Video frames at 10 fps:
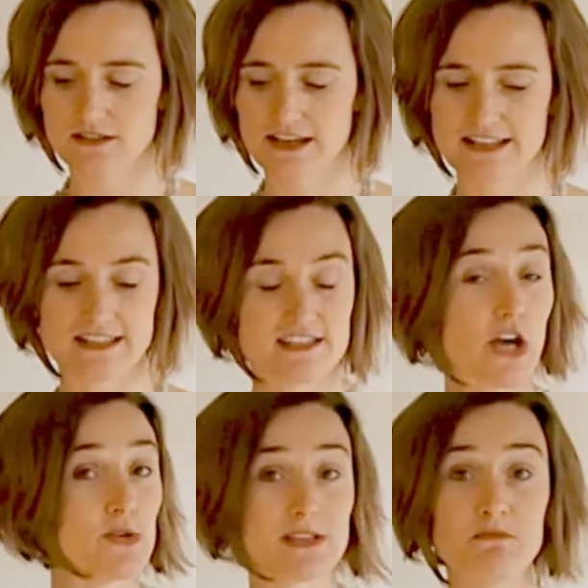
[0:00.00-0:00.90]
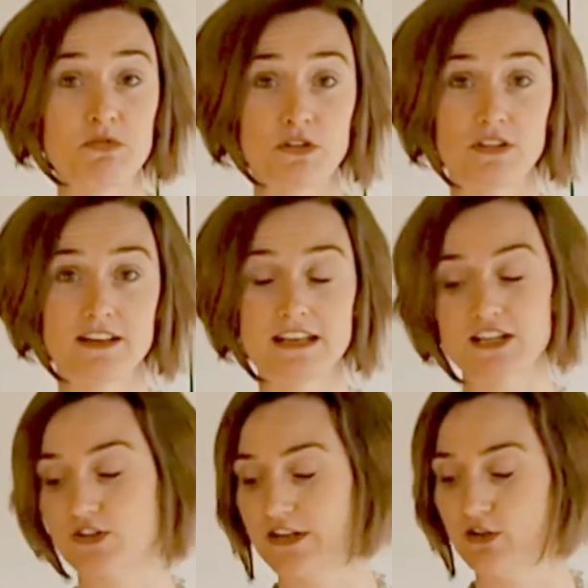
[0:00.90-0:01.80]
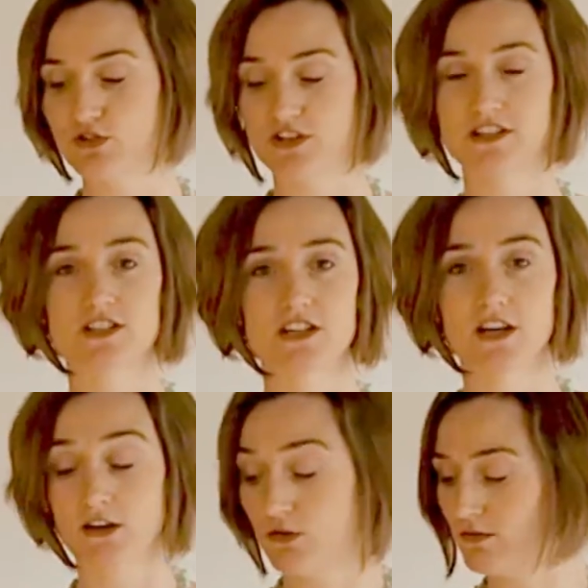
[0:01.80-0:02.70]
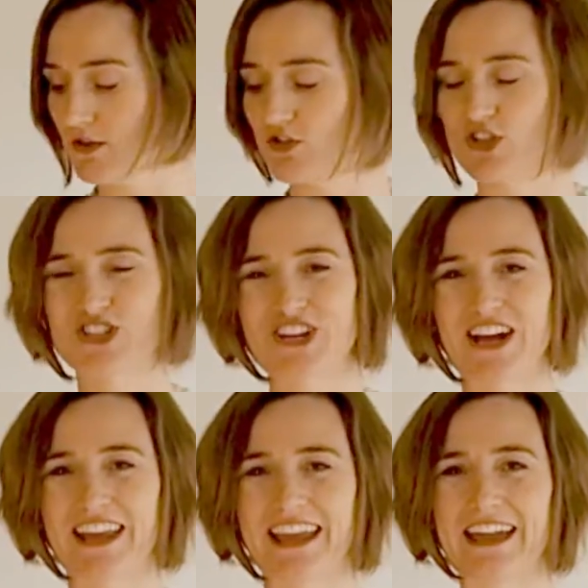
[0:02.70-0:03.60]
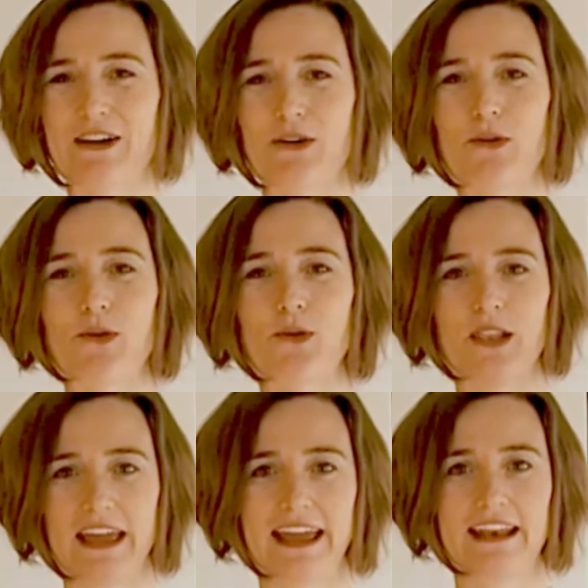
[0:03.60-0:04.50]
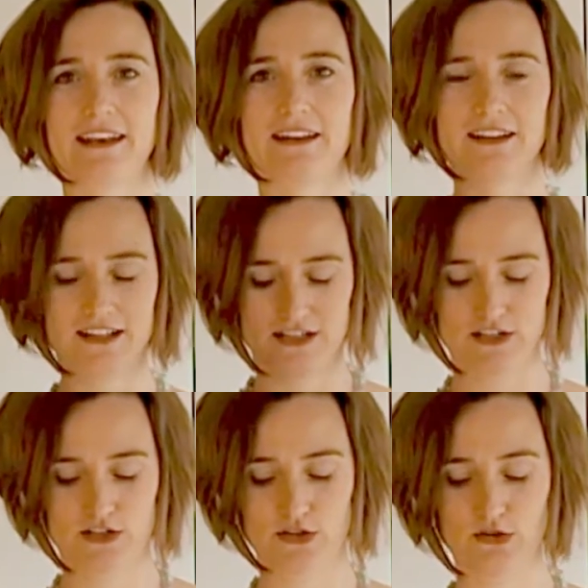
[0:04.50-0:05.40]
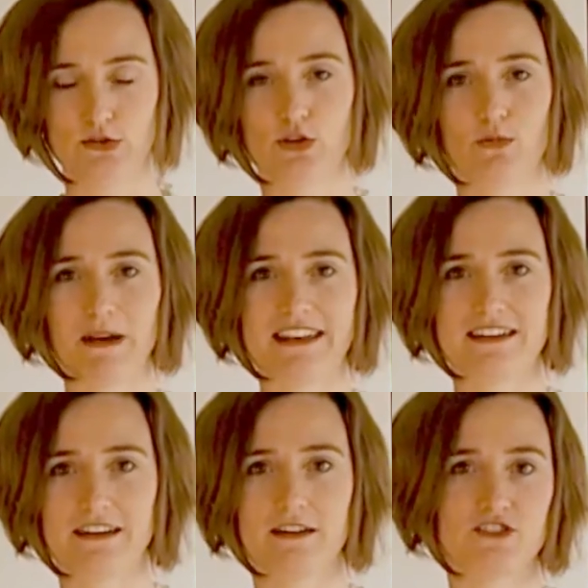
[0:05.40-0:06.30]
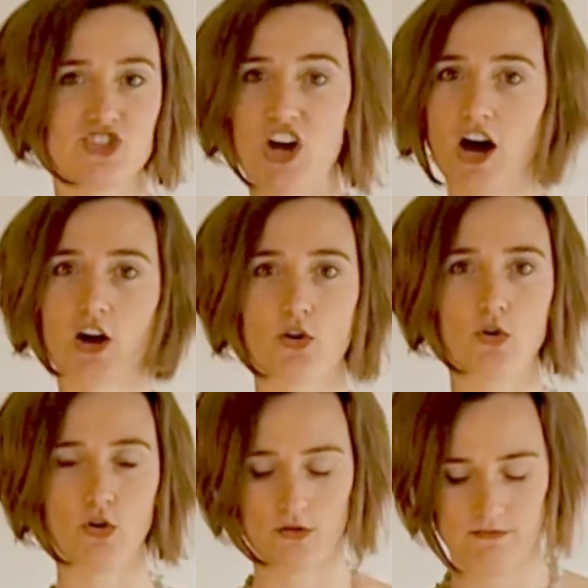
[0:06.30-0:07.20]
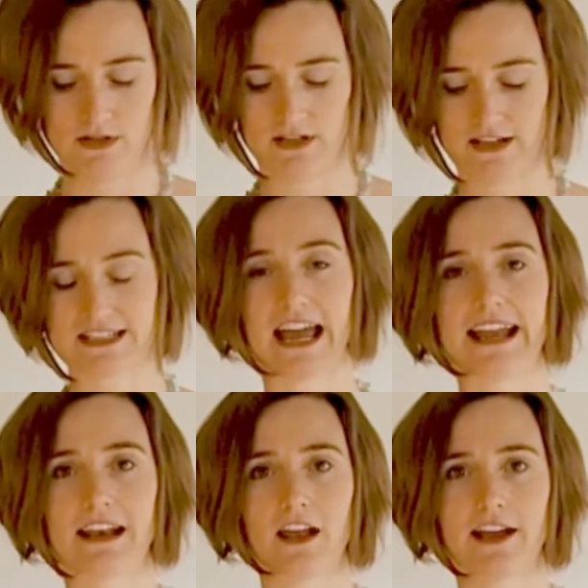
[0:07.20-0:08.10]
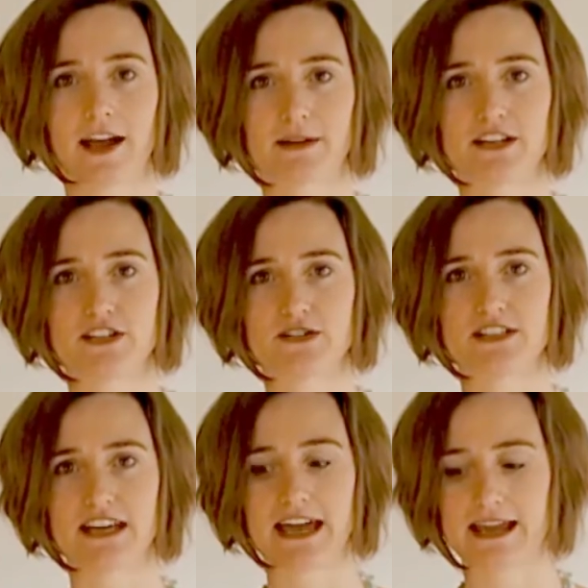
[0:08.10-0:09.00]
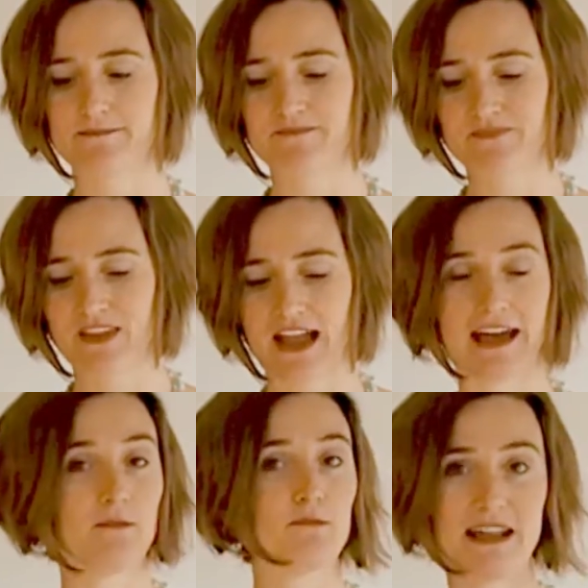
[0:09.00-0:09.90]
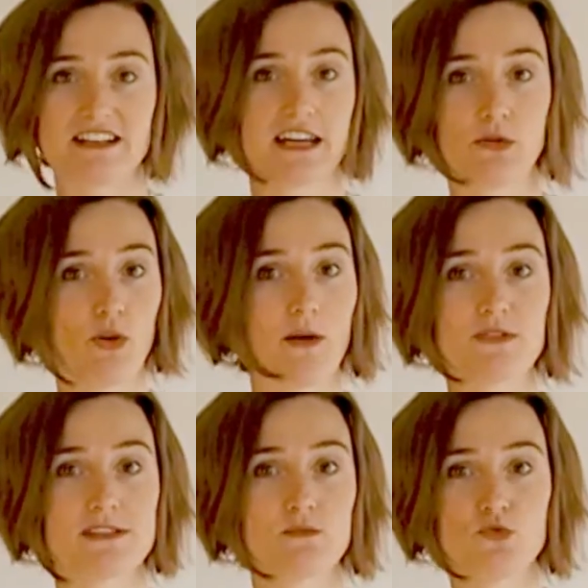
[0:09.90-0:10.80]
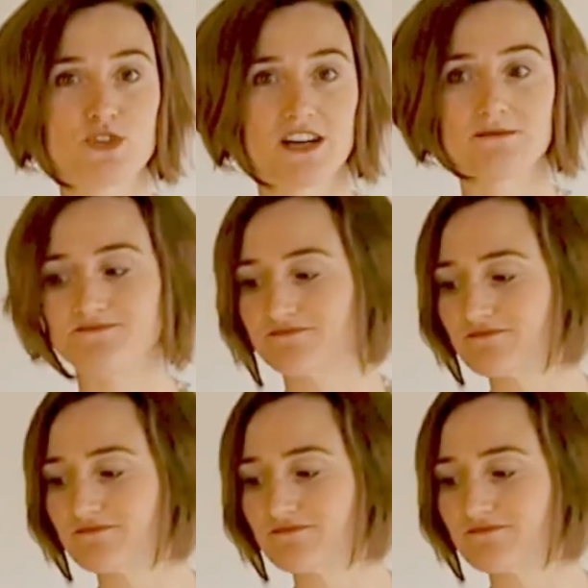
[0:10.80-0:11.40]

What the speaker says: it's so simple. Literally you're just chucking it all in to your blender jug or container like I'm going to do today, and blending it all up with some water.